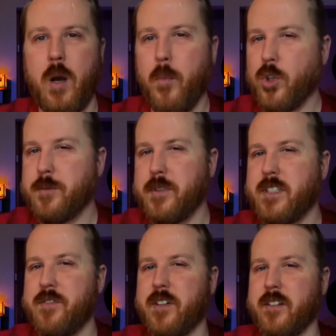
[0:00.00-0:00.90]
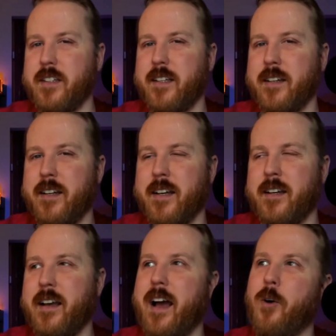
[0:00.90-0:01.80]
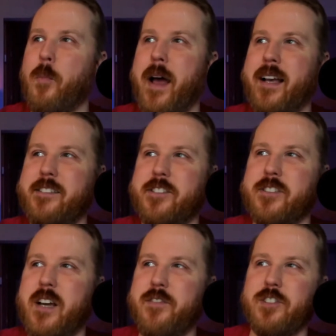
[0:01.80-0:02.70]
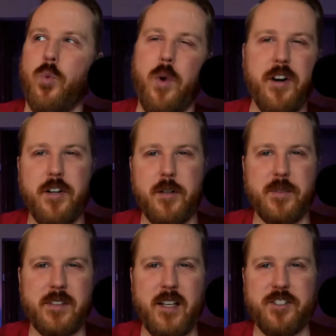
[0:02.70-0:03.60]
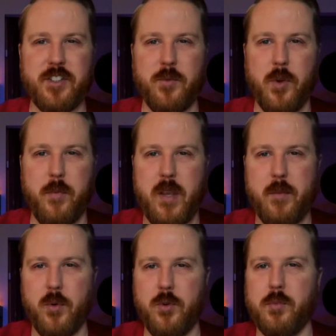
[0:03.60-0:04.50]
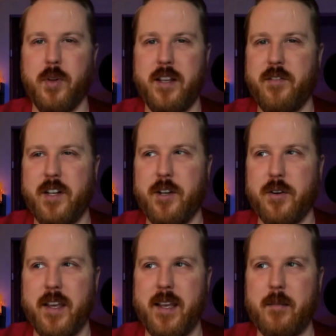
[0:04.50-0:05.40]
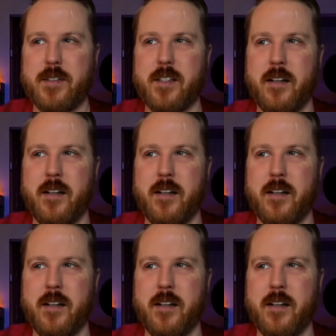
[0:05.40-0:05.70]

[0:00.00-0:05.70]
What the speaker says: More specifically, how pastors have this weird obsession with people who play video games.